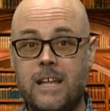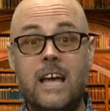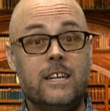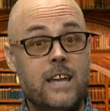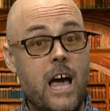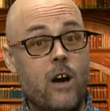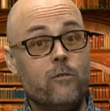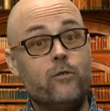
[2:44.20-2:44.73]

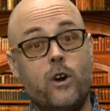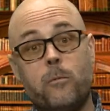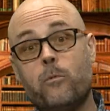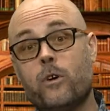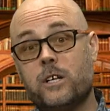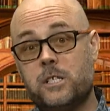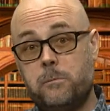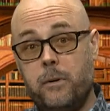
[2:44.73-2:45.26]
Now, for our
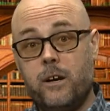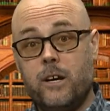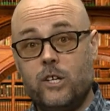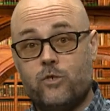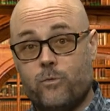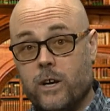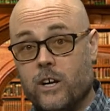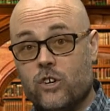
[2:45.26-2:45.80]
more
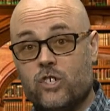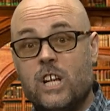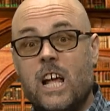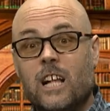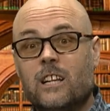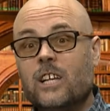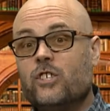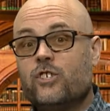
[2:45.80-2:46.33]
experienced readers,
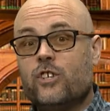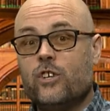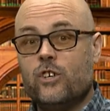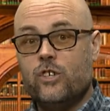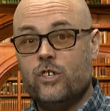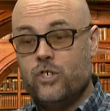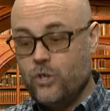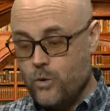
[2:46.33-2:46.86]
let's
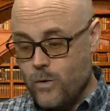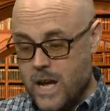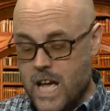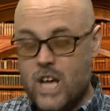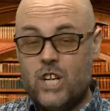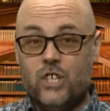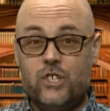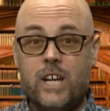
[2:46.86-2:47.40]
turn to
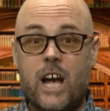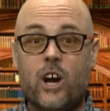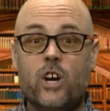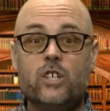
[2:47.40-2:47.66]
Dare